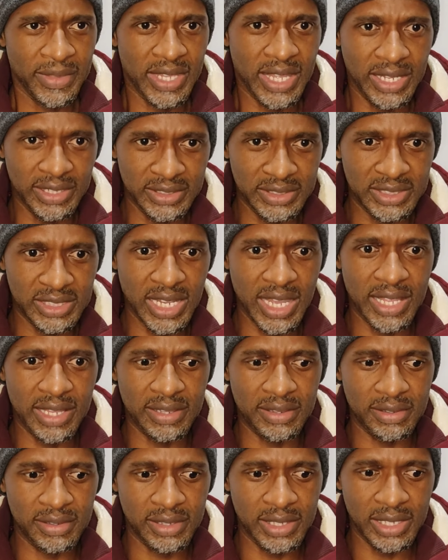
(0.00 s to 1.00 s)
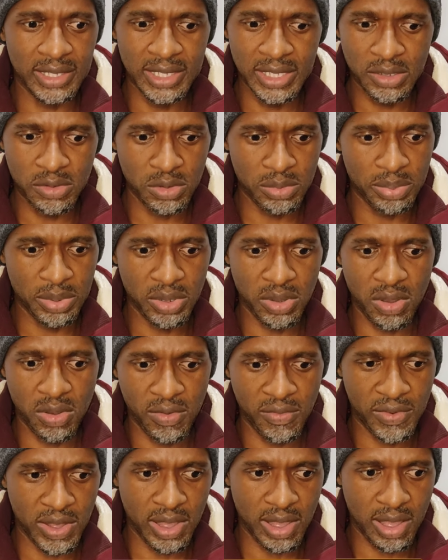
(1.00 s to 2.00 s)
And yeah, the league will be
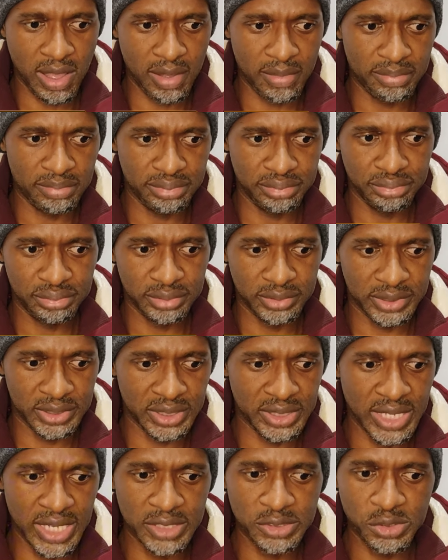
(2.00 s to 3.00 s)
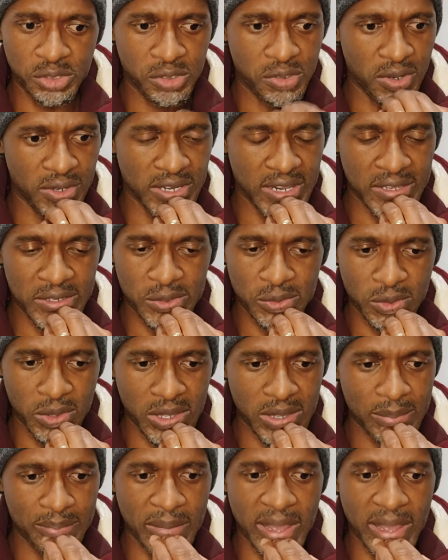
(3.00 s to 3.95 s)
over next week or next week.